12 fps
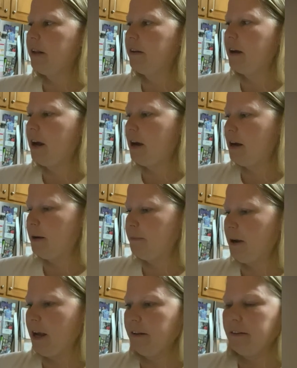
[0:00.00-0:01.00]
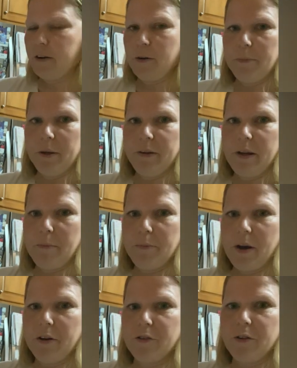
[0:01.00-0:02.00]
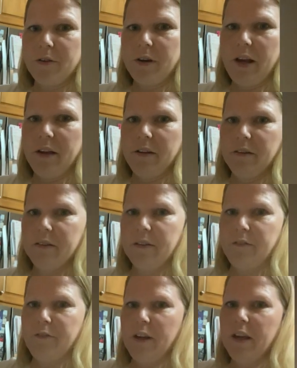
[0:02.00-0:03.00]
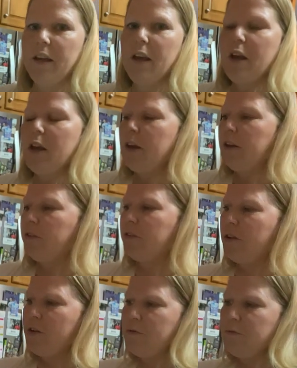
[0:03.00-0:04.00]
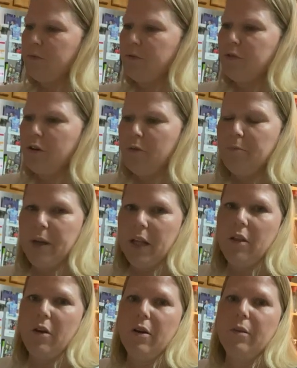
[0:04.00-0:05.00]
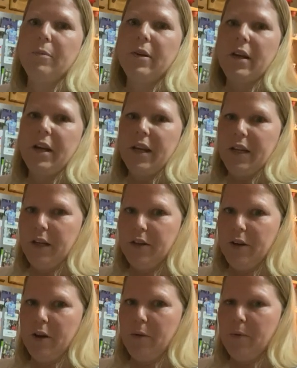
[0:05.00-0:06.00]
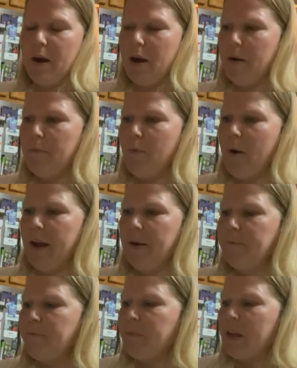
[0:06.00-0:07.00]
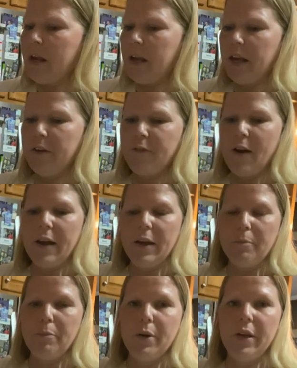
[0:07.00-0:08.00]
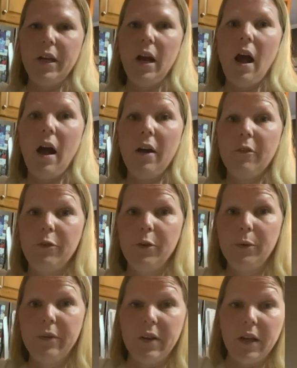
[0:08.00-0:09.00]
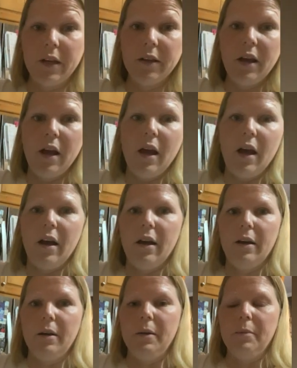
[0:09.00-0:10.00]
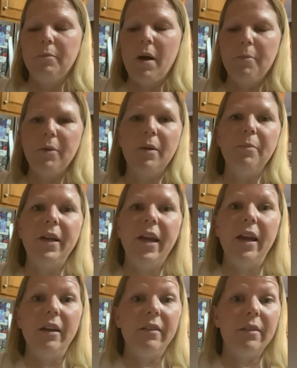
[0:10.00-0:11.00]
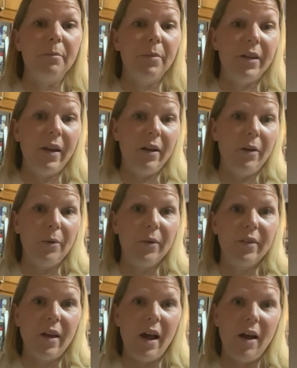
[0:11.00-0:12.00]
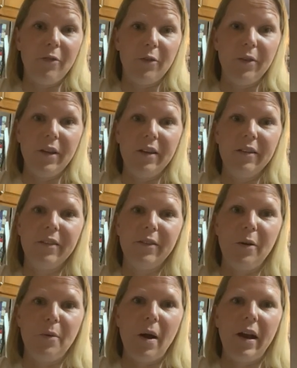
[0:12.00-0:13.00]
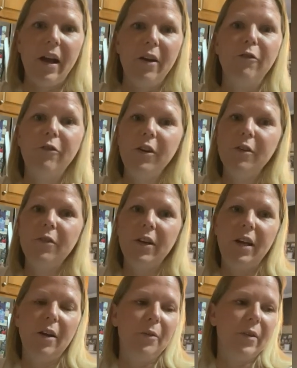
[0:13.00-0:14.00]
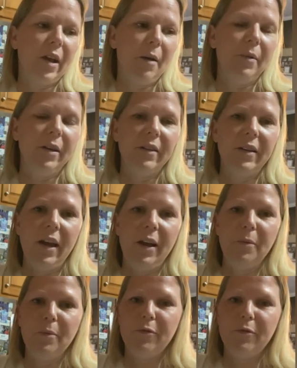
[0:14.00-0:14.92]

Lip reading: and start building up pressure and to vent. So don't be alarmed, you know, wait. If I am putting hot foods in, I'm gonna be canning some potatoes after this. So I got a few videos coming today